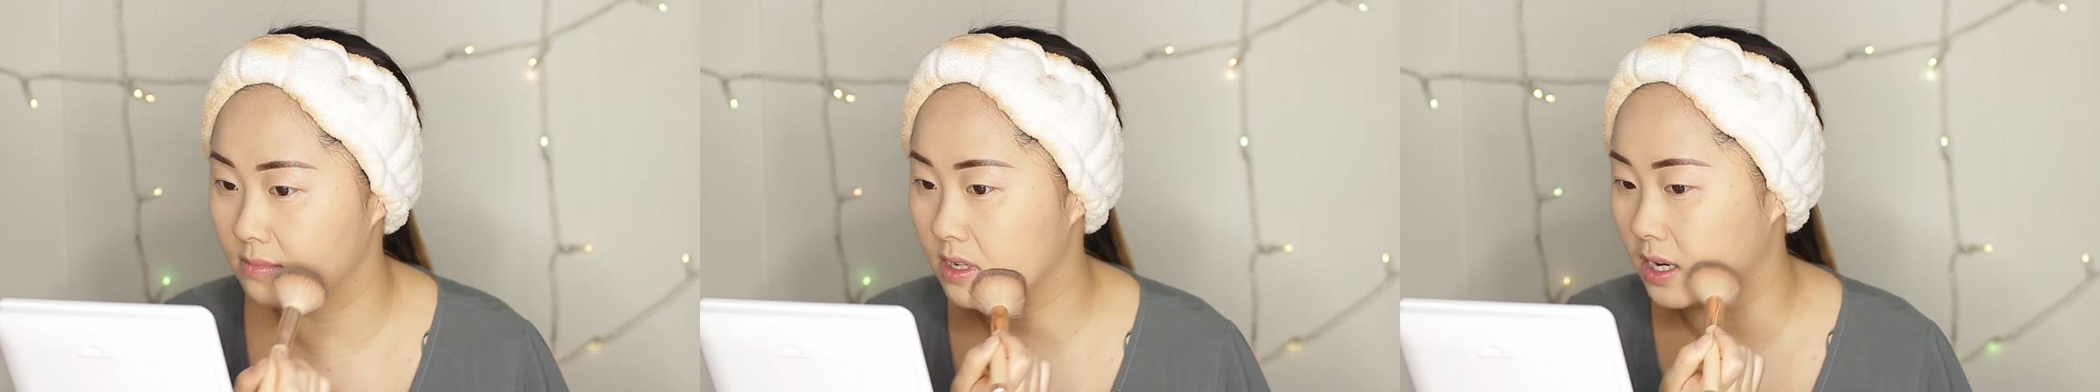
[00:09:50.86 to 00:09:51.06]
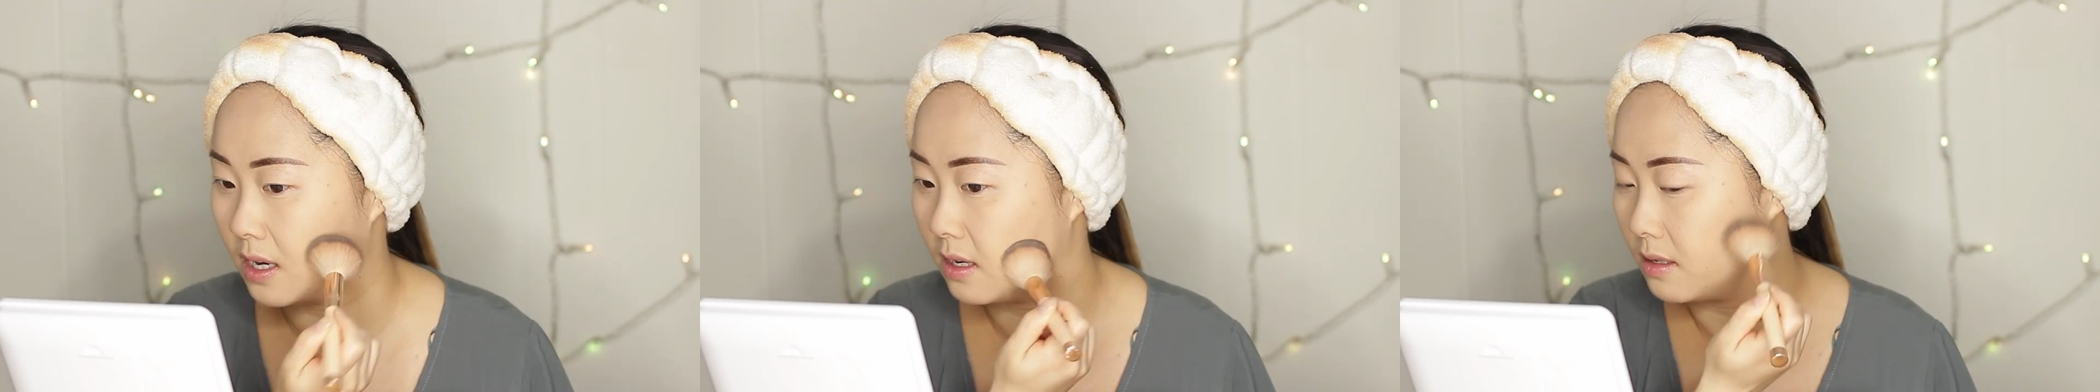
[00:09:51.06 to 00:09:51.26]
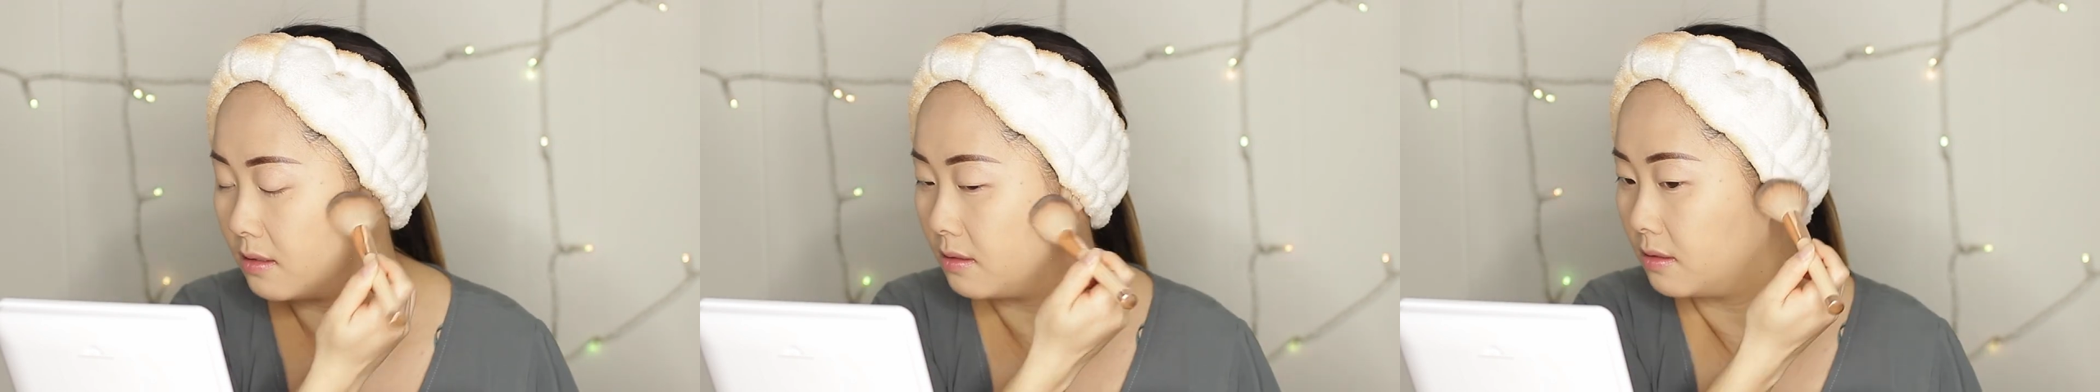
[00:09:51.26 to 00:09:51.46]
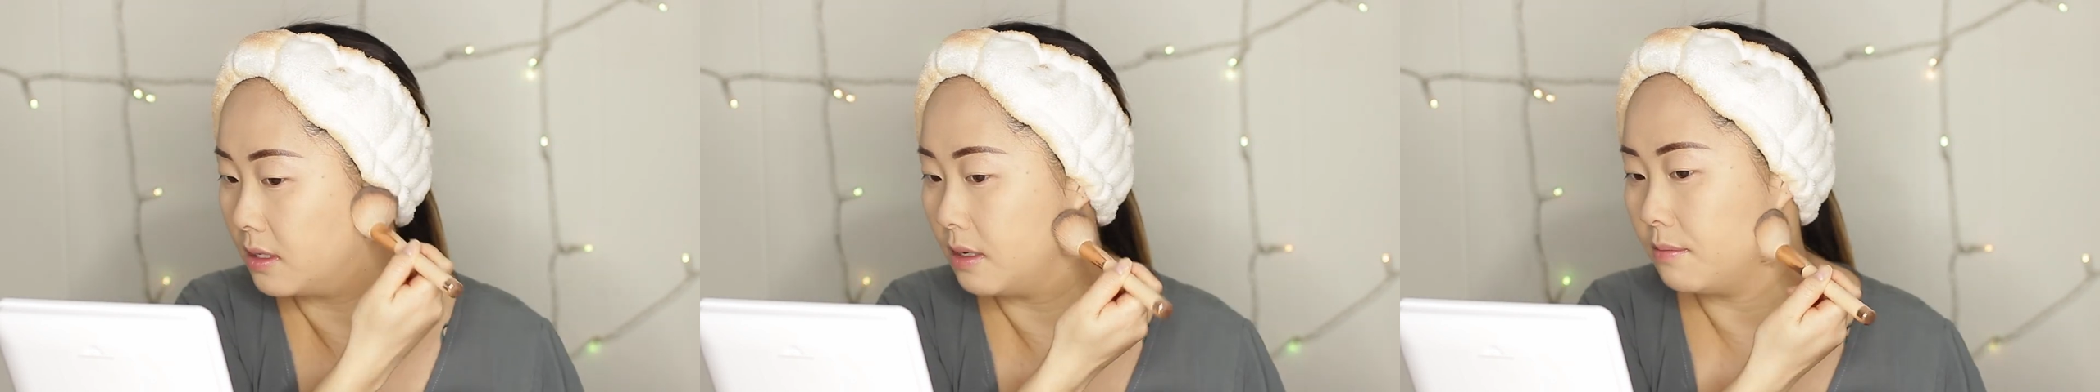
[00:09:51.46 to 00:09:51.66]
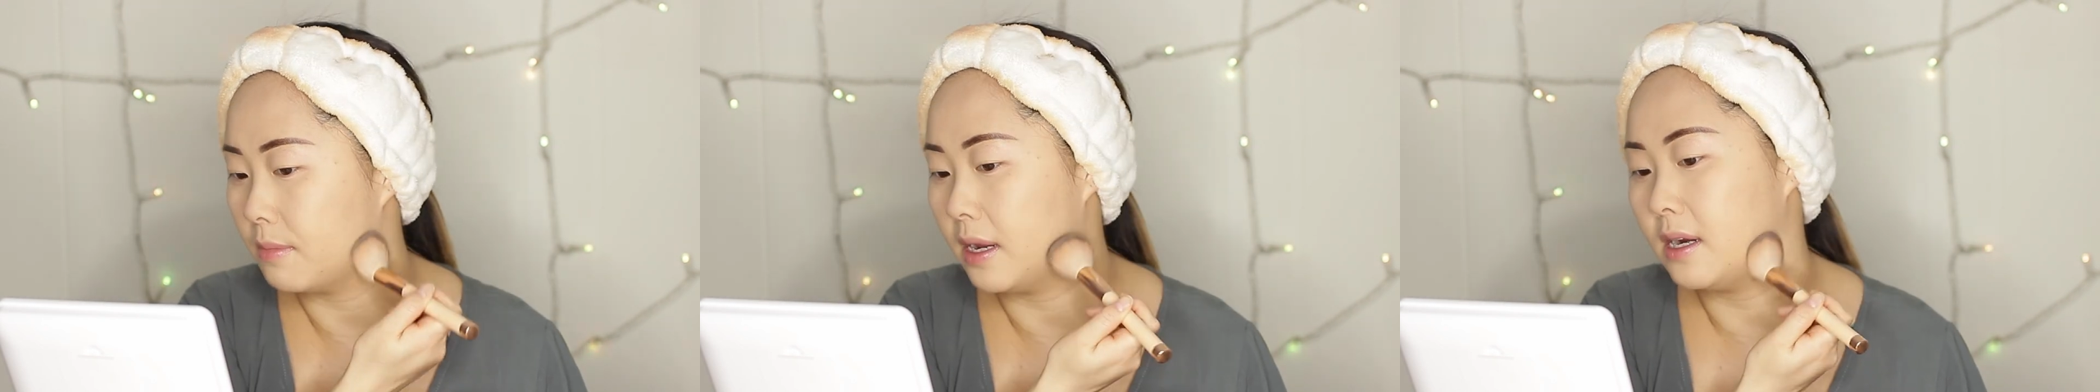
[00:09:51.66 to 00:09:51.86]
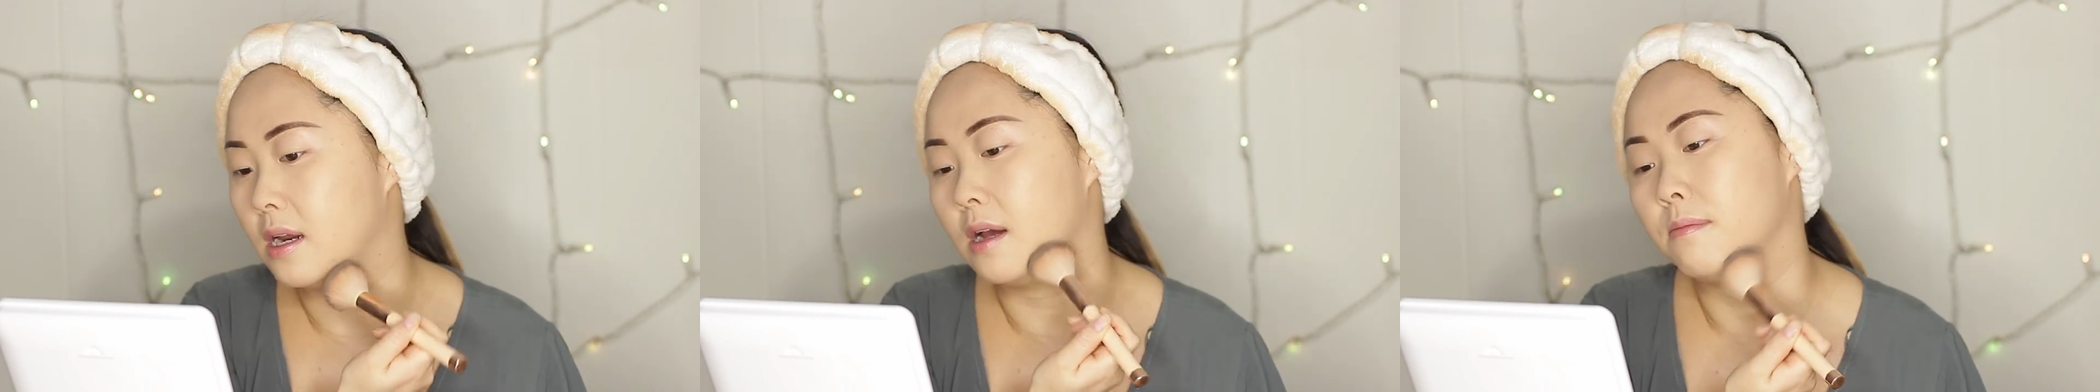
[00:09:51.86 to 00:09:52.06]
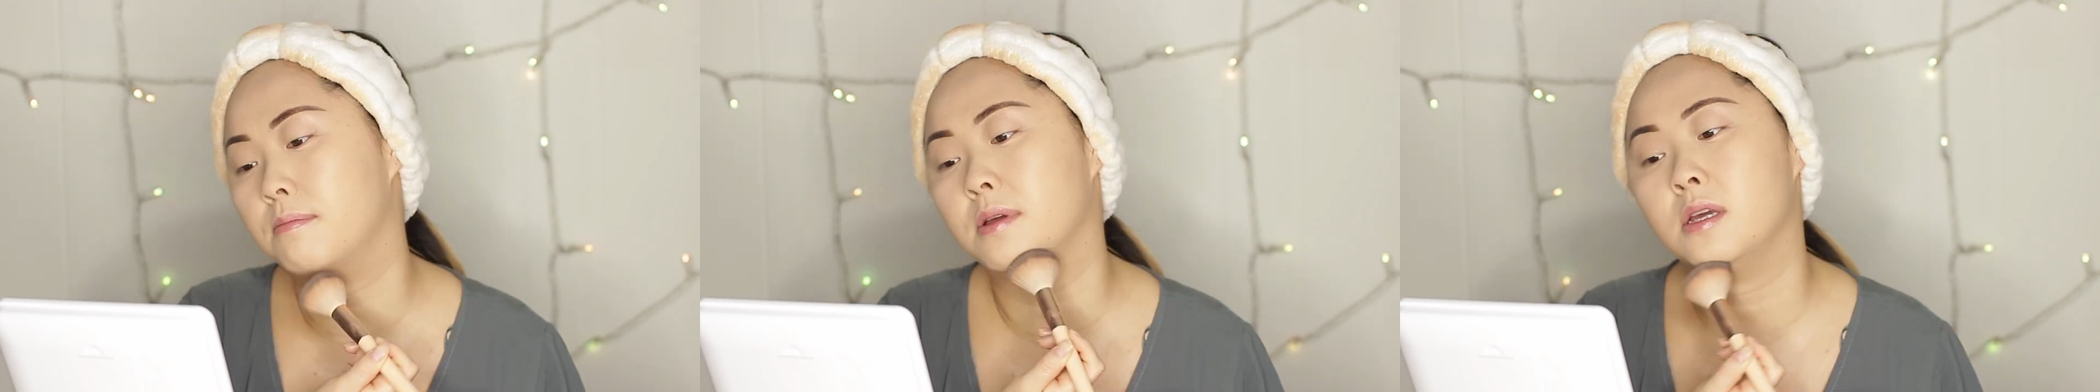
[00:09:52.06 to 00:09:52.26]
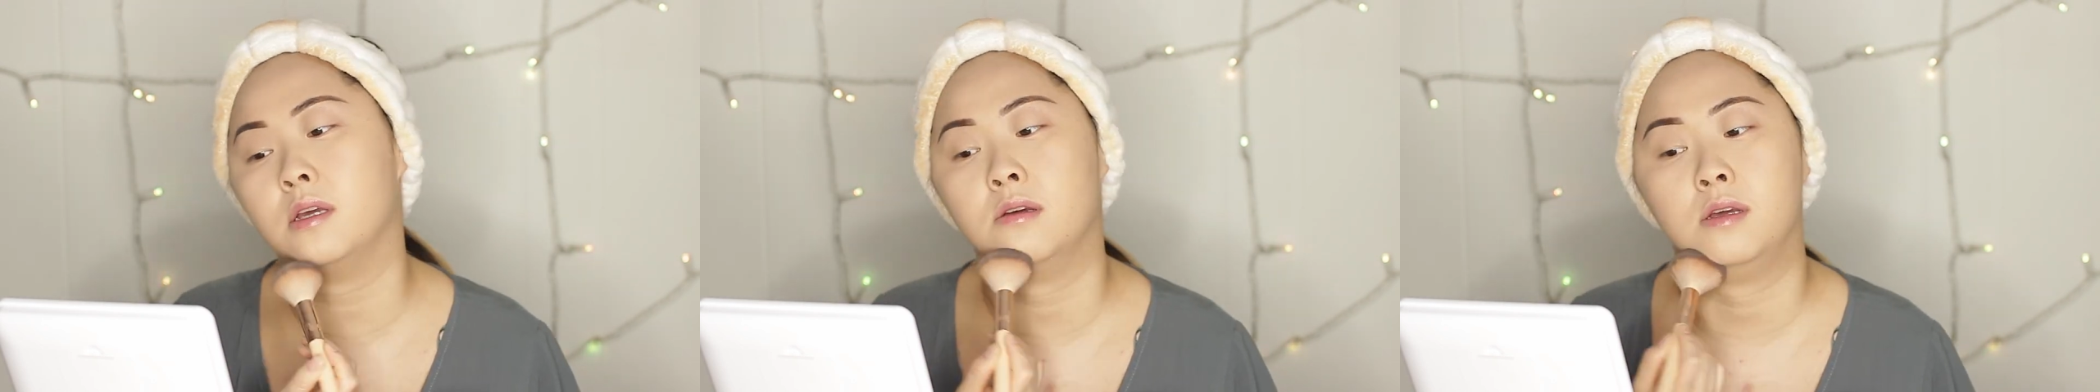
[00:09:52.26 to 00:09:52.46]
yeah, it might not
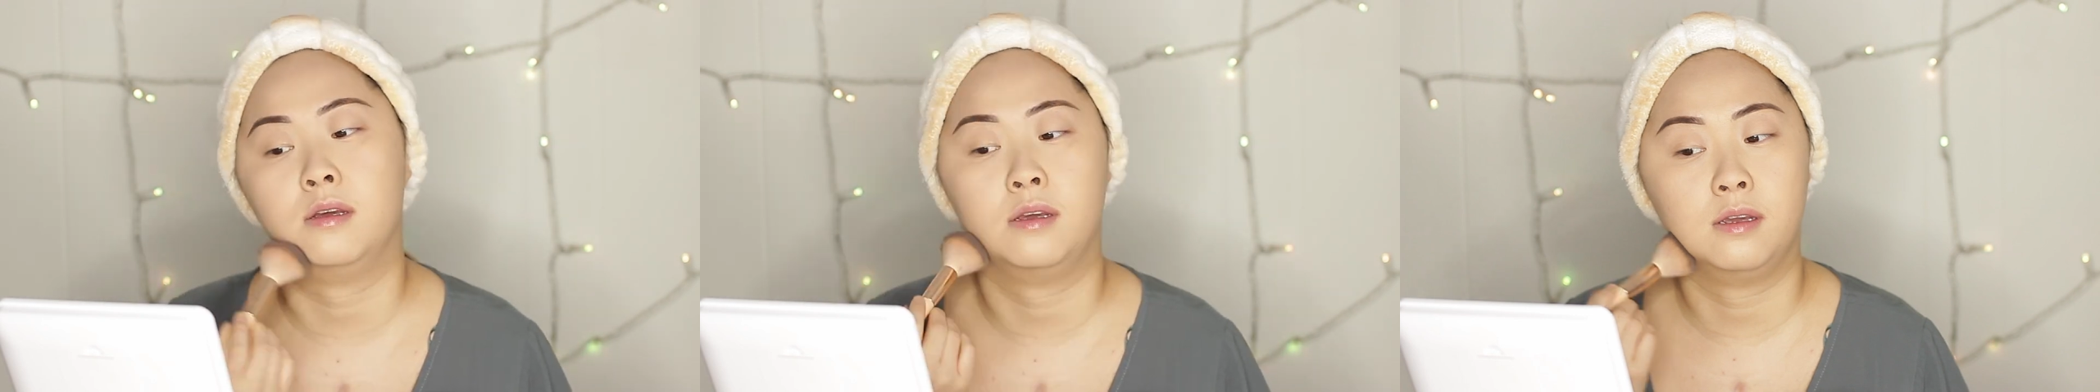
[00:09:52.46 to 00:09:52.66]
be.